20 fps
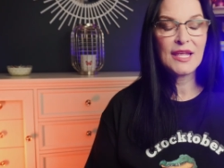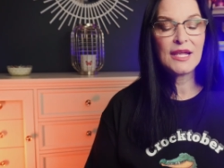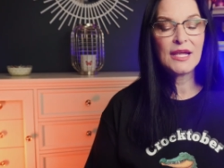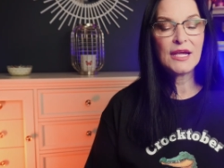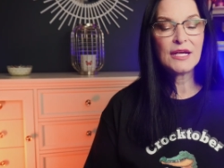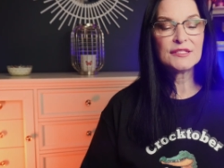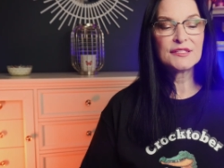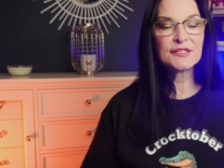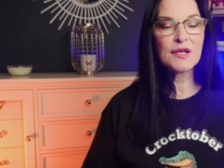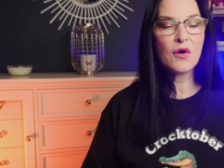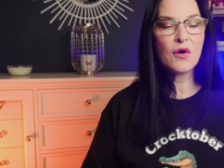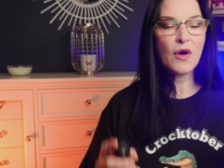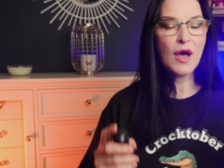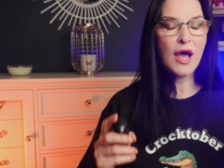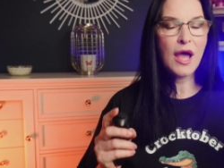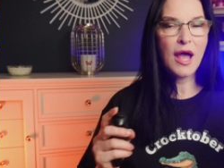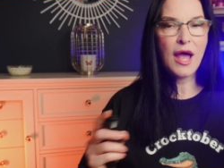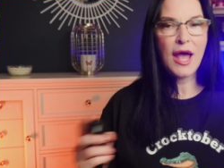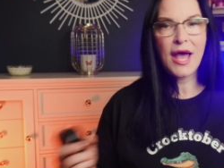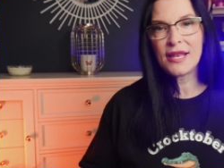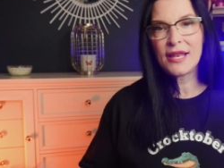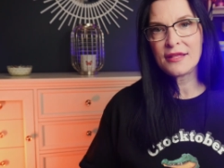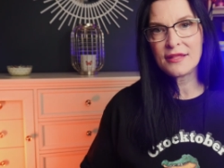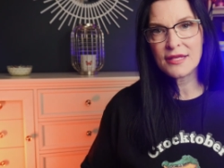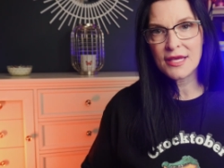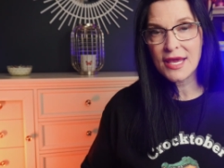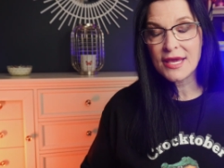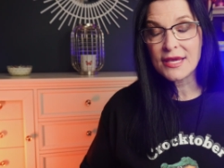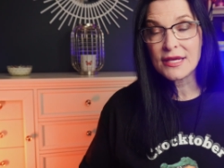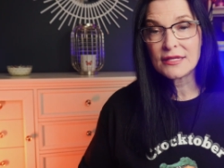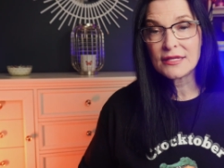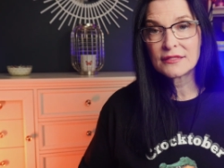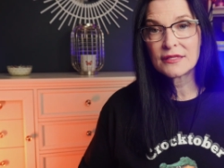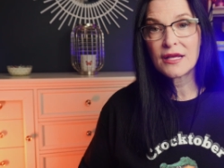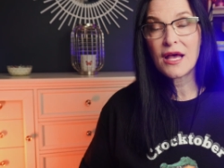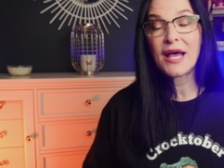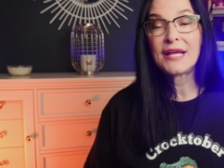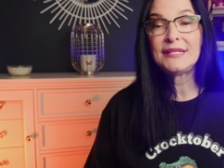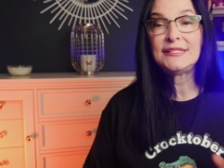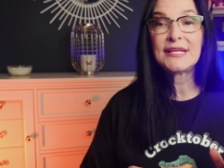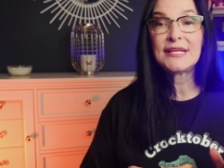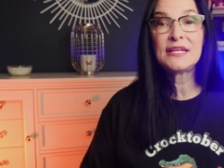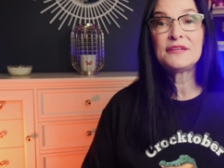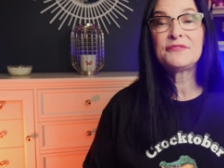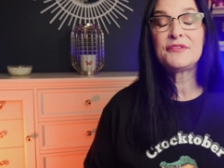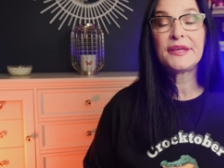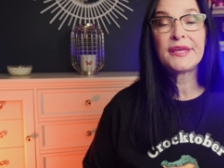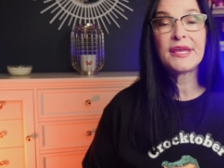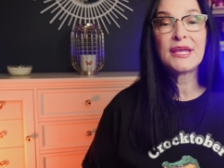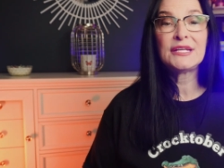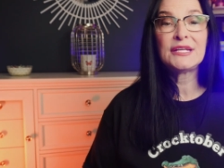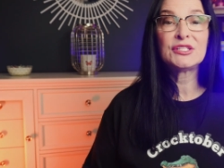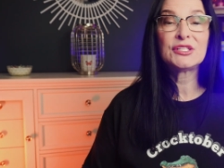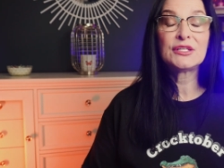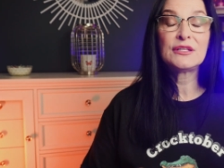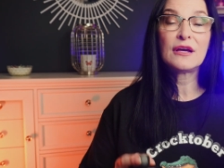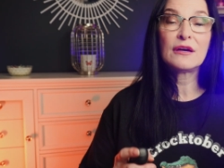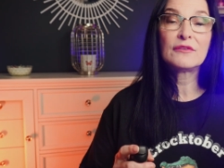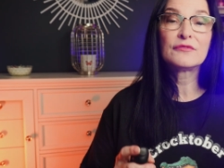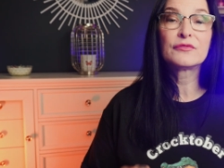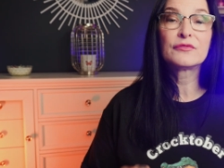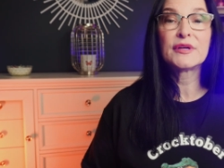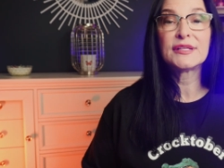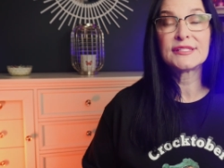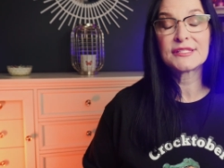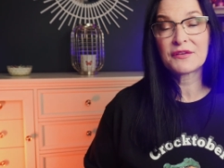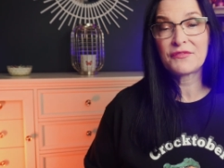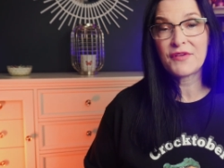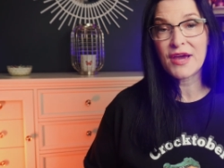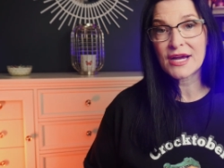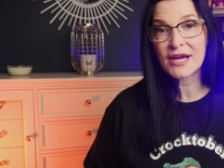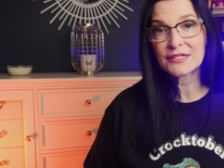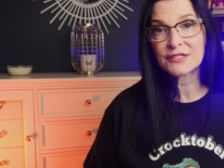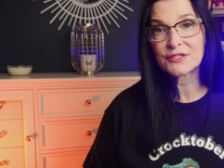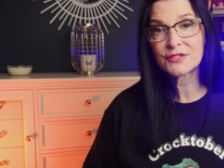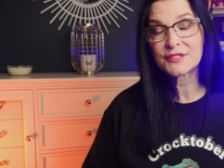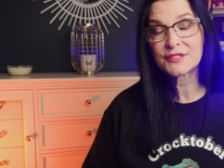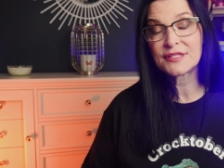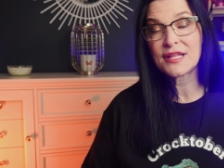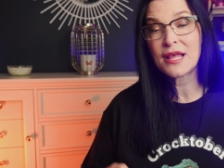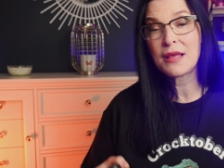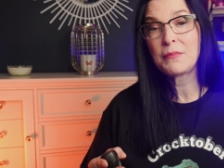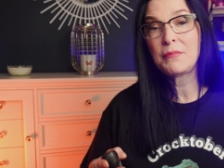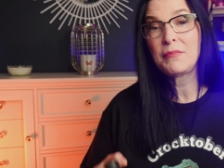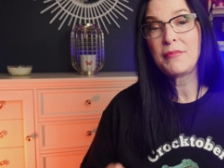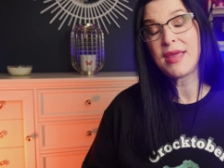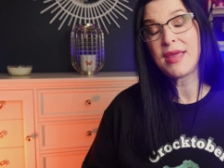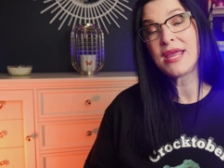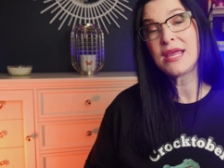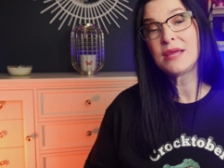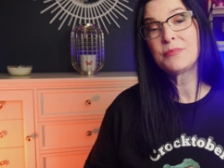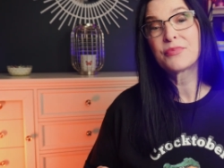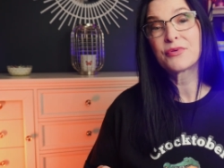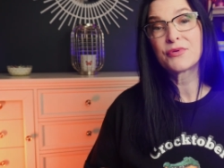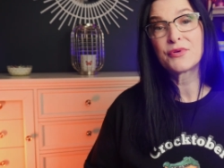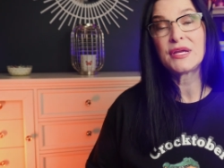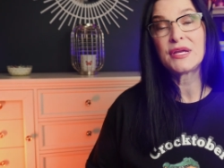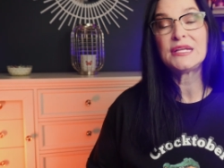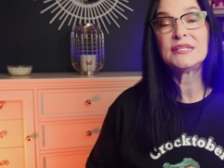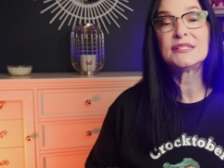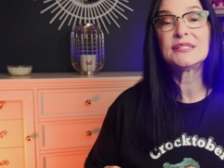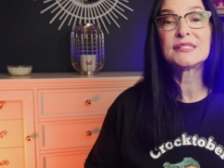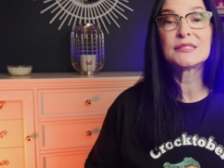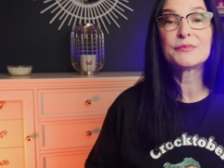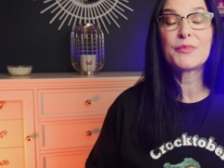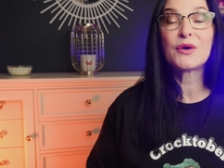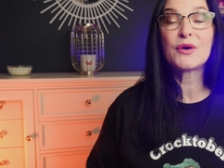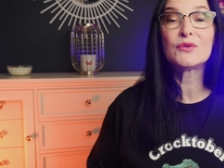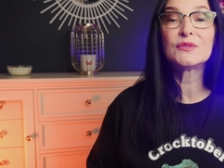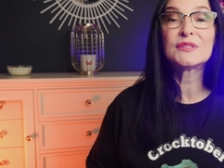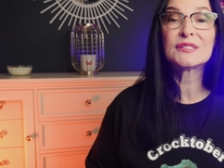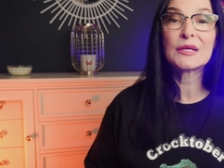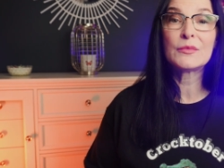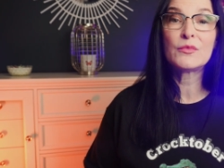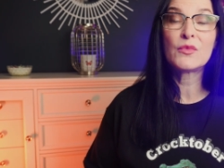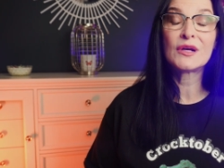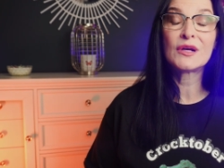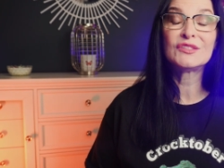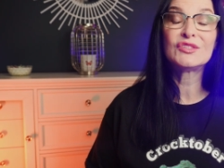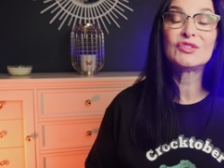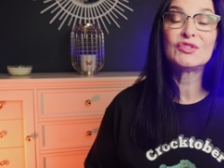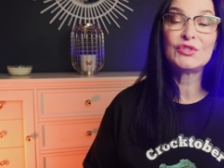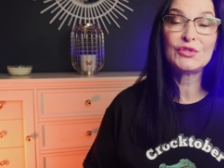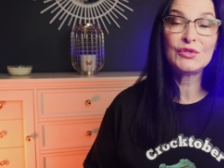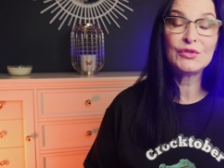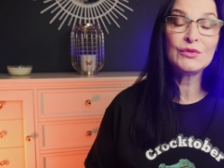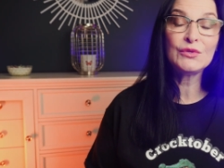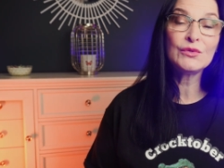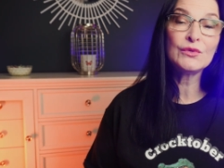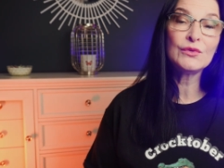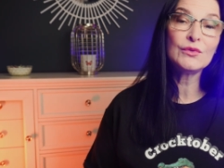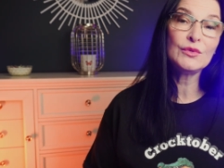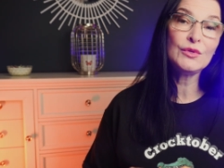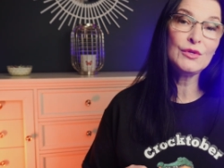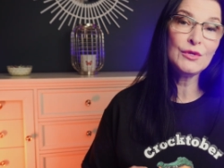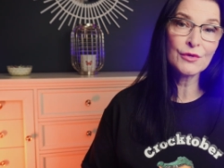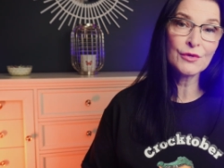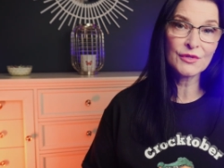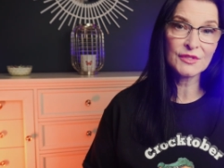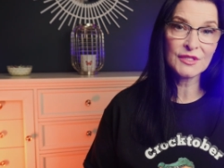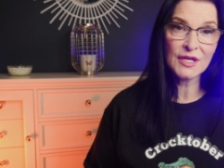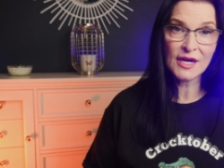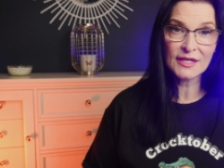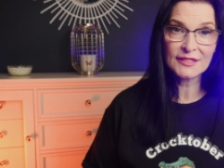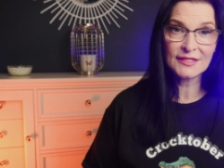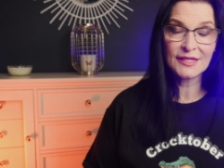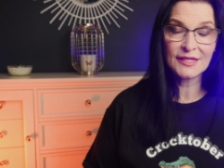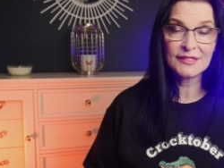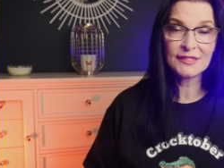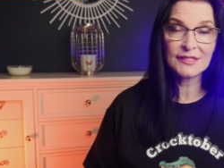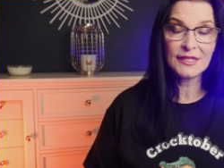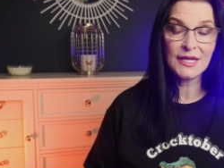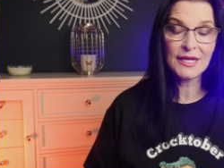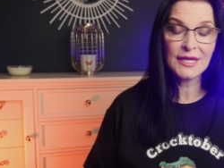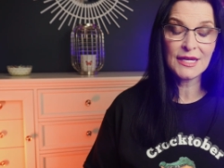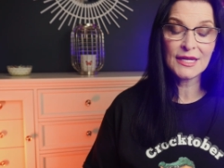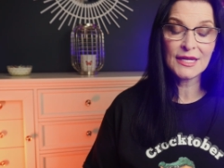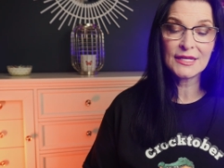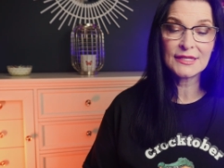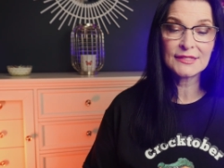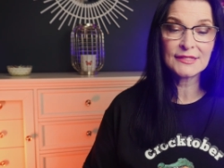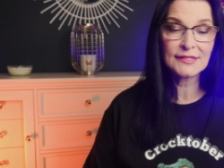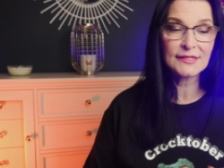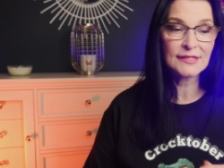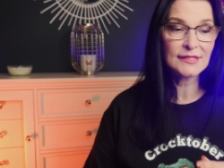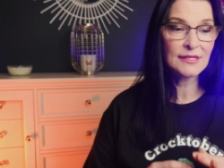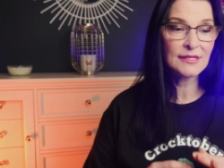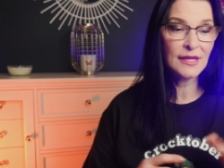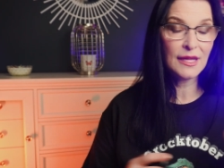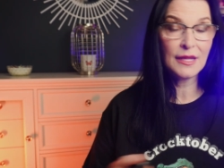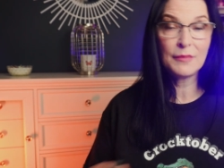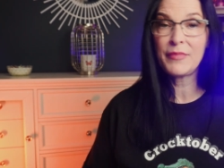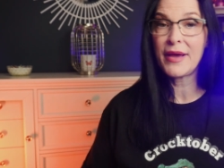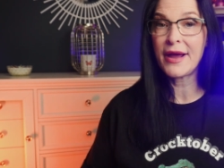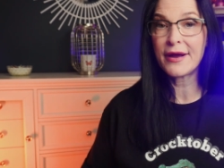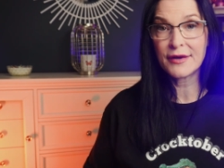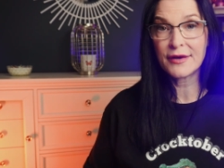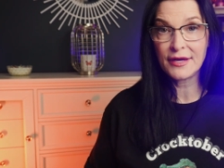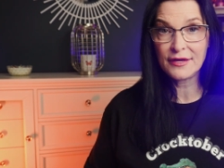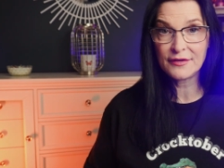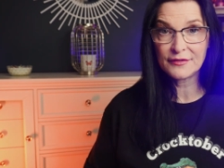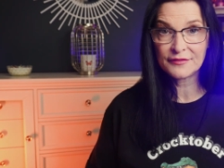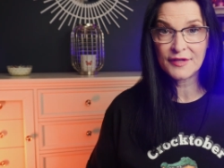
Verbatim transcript: So out of the gate, identification of risk factors that may predispose someone to neurotoxicity is imperative